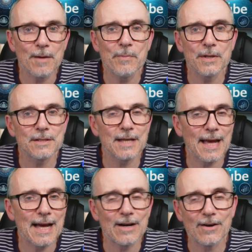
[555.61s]
building
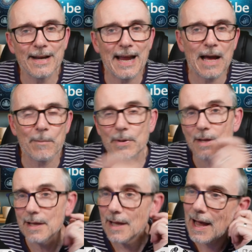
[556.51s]
out an app
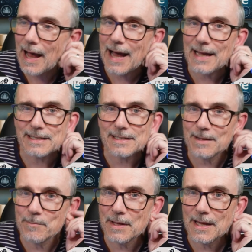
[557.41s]
and
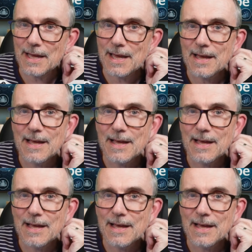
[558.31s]
me